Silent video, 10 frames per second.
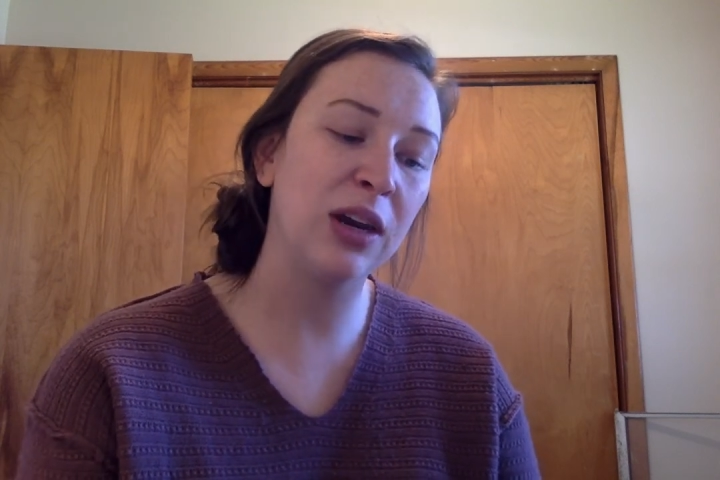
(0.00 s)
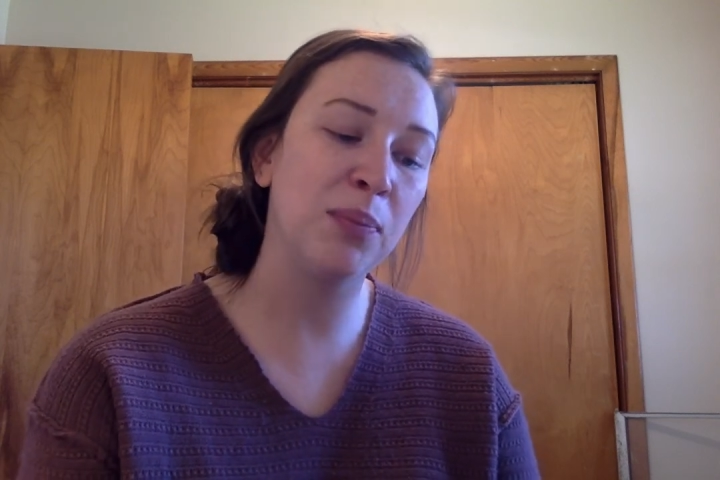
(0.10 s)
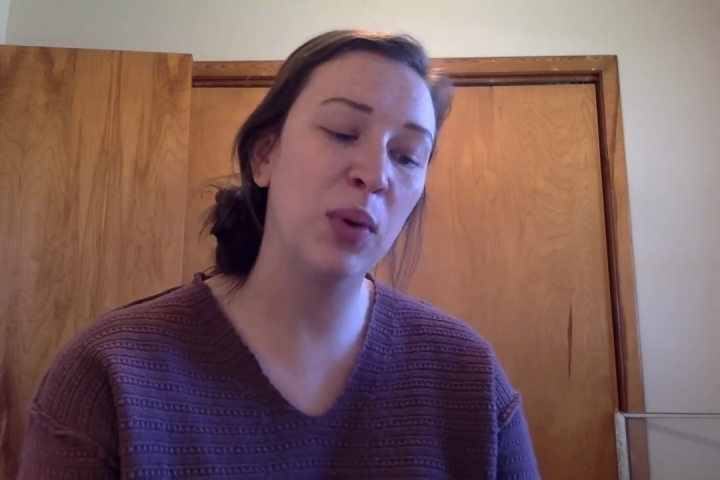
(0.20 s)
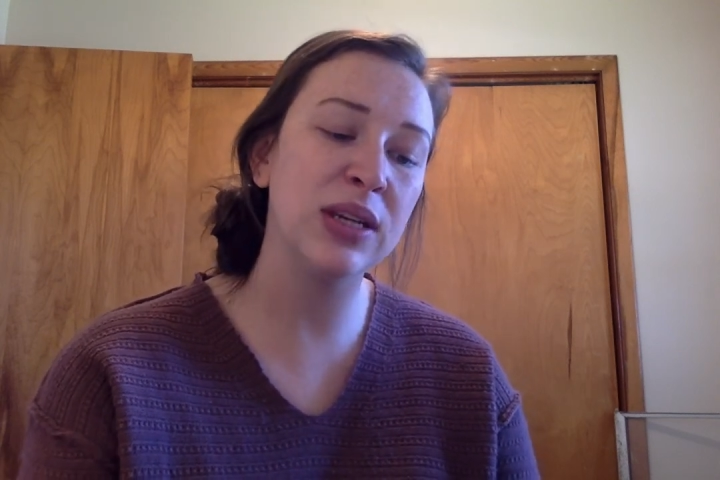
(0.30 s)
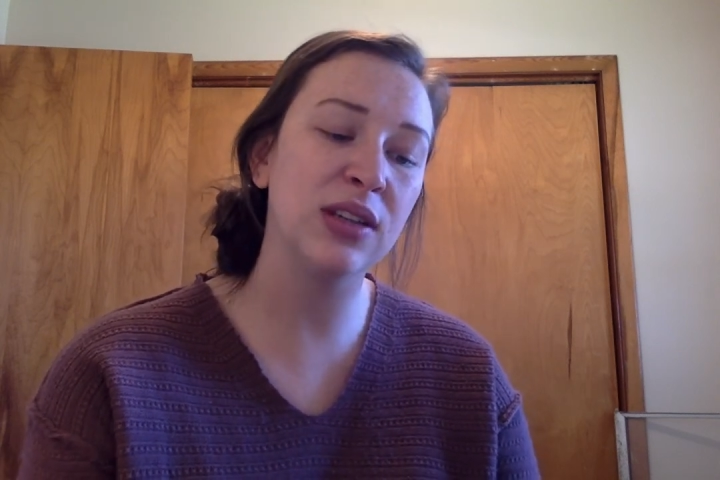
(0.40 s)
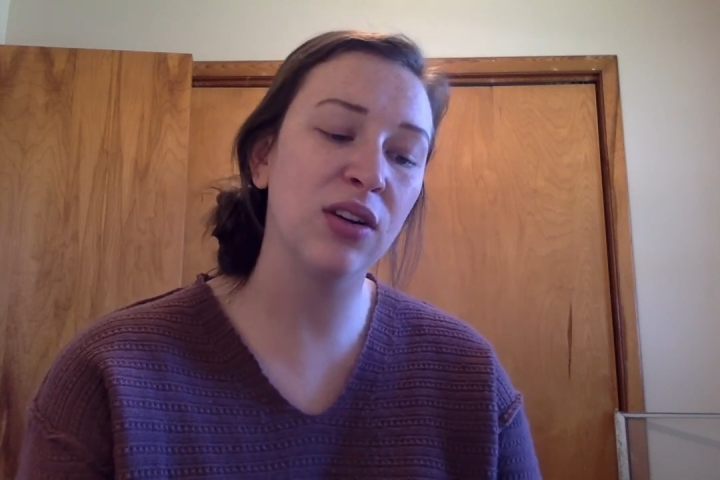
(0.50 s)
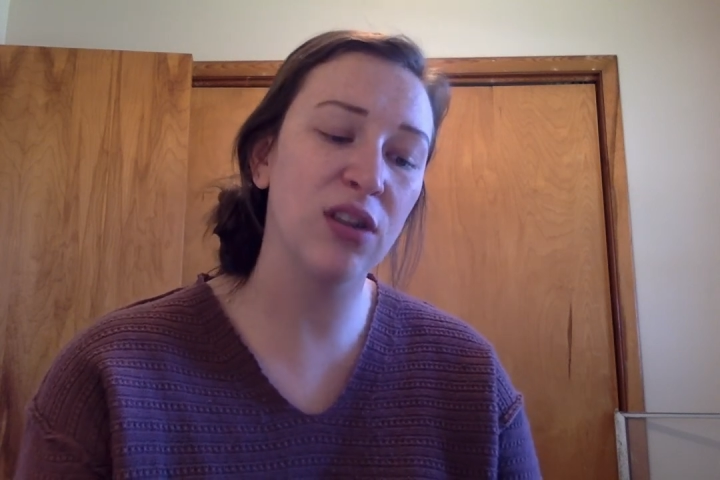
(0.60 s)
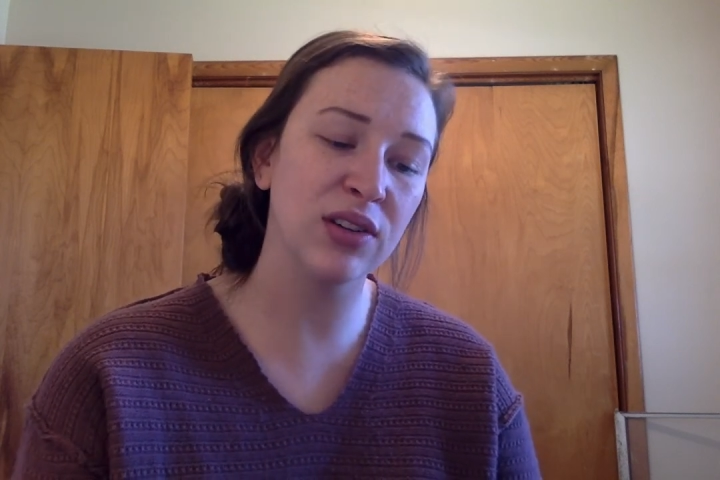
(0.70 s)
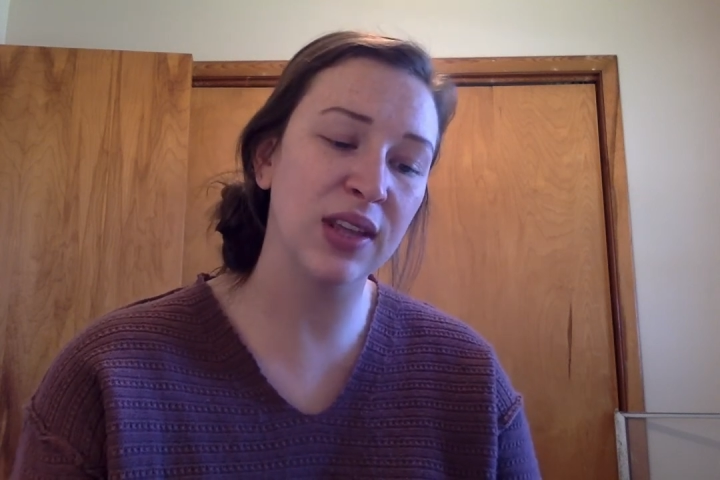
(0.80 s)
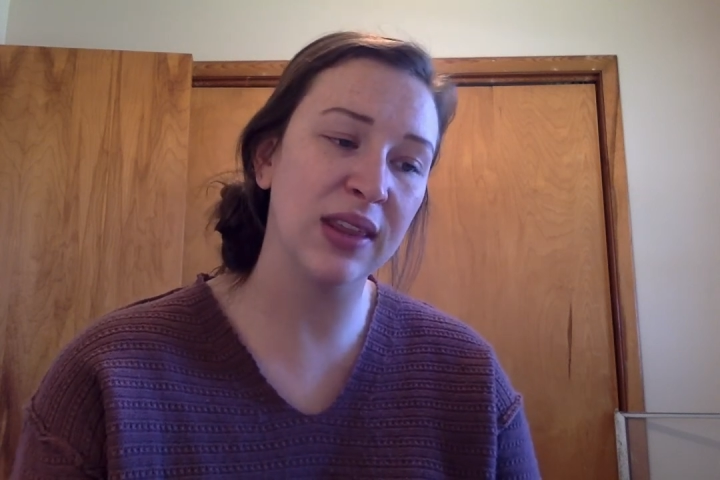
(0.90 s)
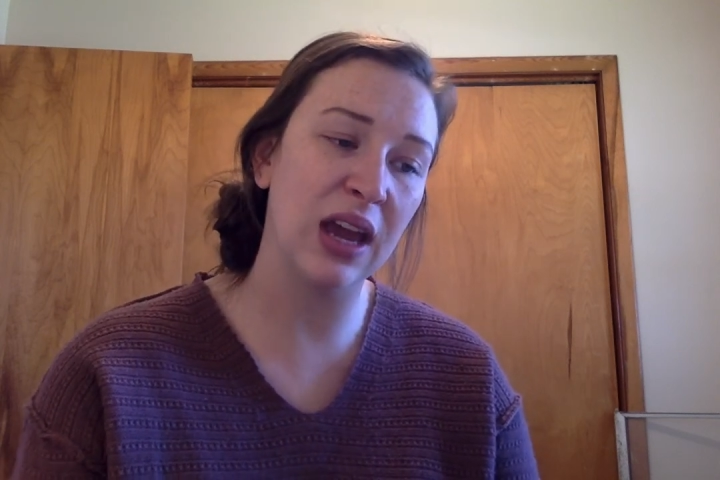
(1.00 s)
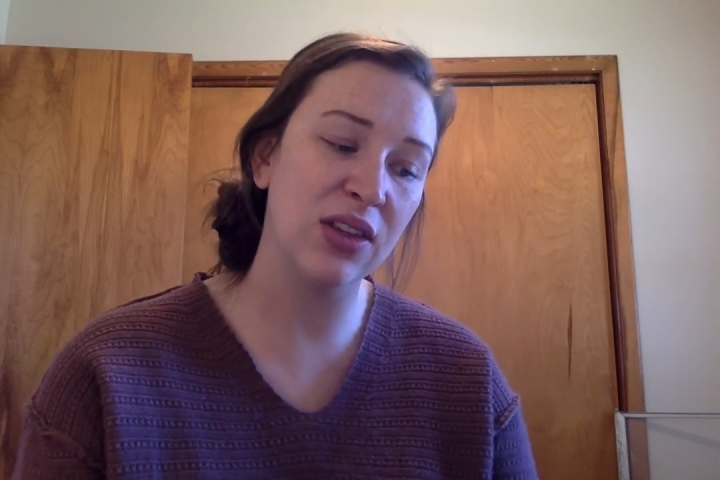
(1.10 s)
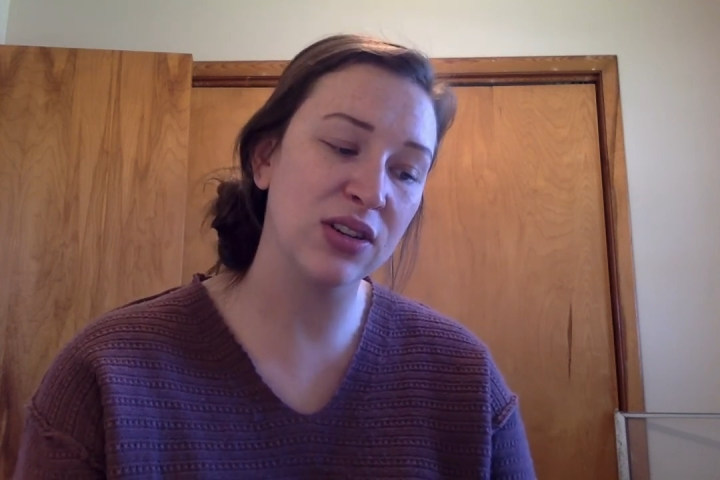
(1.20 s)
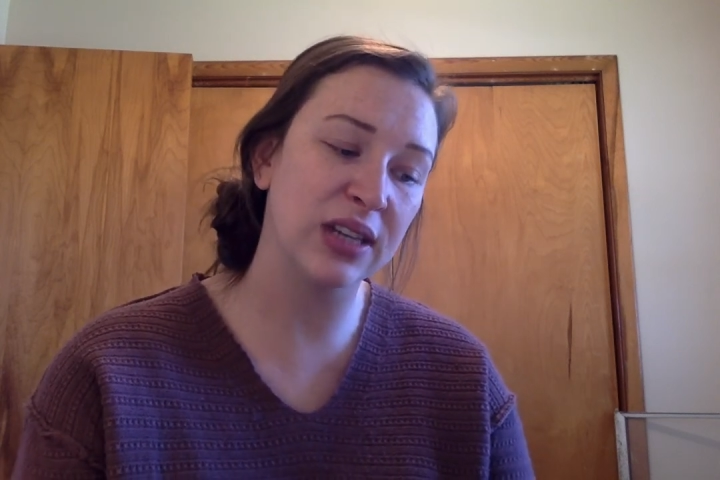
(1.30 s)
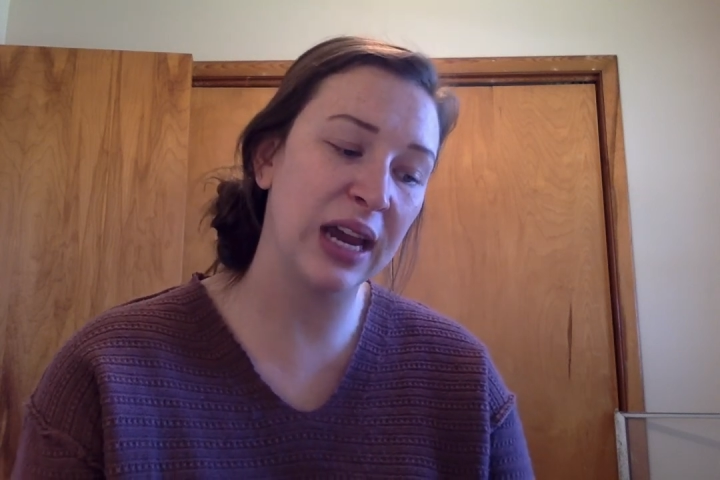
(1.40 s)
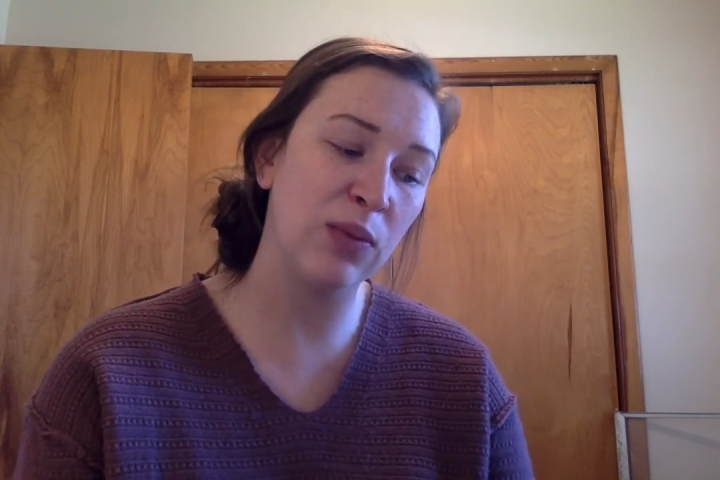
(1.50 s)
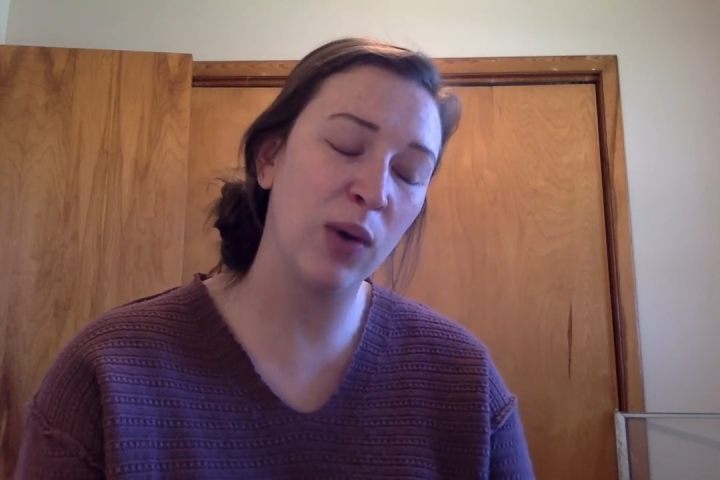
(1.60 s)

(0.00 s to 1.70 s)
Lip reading: and boys and girls on the other side